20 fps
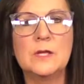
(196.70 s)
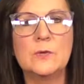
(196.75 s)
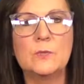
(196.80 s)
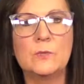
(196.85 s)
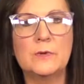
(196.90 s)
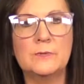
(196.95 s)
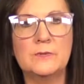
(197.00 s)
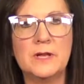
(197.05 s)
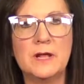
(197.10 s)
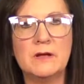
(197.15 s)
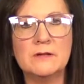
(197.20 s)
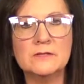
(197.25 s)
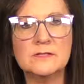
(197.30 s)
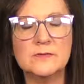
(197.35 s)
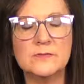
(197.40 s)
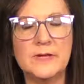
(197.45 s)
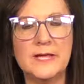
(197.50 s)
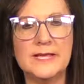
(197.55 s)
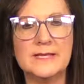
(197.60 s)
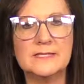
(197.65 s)
We would also
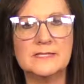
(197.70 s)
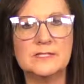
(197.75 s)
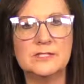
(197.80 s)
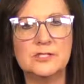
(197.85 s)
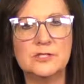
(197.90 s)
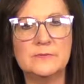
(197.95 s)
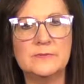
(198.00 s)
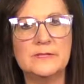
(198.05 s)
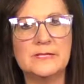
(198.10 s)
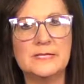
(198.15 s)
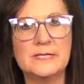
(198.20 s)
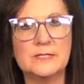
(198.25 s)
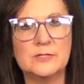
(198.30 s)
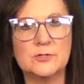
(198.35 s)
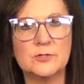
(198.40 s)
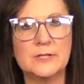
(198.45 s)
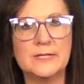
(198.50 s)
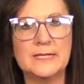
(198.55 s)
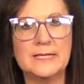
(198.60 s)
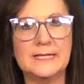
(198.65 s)
ask that you begin
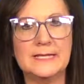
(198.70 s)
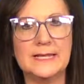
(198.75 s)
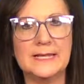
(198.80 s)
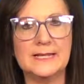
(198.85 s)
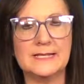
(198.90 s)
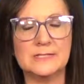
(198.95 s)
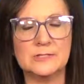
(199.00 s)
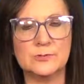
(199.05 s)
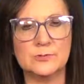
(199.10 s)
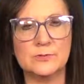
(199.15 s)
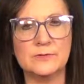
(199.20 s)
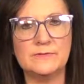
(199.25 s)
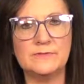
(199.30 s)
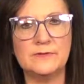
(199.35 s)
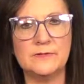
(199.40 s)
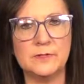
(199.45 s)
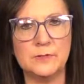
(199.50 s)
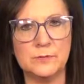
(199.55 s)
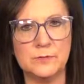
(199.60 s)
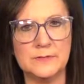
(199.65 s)
drinking extra
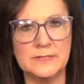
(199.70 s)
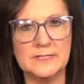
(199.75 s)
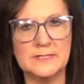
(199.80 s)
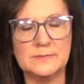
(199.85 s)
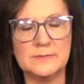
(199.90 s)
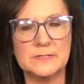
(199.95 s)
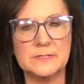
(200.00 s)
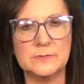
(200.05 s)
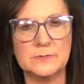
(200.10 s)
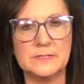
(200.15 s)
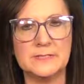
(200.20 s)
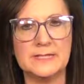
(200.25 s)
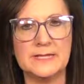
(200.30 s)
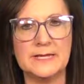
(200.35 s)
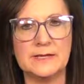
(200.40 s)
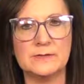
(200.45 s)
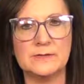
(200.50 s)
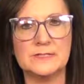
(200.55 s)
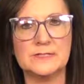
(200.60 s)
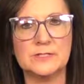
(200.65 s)
fluids between
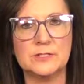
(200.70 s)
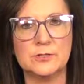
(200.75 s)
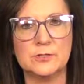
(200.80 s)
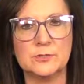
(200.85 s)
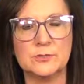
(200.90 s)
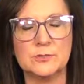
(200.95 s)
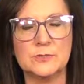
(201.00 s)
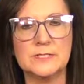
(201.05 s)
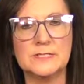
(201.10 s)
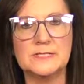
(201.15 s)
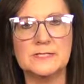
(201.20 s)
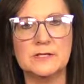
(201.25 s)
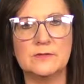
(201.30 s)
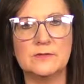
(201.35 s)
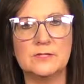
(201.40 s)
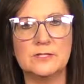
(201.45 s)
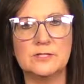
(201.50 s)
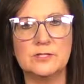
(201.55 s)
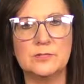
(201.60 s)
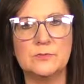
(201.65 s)
now and surgery so
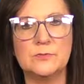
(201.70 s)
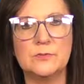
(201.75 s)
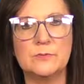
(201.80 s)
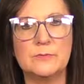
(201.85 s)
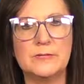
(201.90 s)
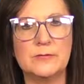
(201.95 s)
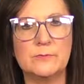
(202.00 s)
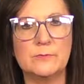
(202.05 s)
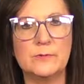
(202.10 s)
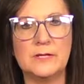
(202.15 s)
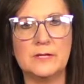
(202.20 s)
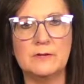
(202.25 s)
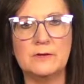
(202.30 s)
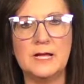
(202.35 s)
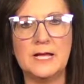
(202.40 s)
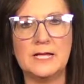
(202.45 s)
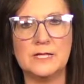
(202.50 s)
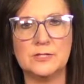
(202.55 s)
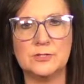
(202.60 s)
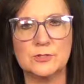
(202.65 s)
that you will be well
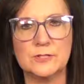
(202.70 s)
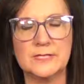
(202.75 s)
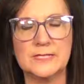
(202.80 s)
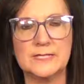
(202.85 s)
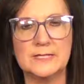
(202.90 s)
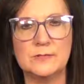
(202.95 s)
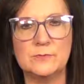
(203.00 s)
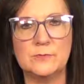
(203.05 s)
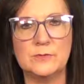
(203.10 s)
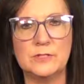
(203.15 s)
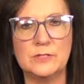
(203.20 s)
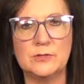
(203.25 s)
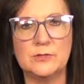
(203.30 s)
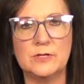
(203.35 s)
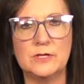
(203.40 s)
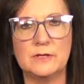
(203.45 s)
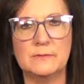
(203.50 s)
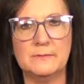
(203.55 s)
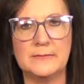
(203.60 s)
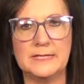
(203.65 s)
hydrated when you
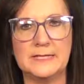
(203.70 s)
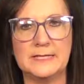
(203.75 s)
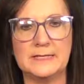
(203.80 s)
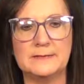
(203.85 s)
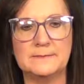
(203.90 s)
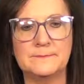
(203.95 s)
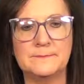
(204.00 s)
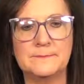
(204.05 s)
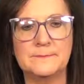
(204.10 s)
come in.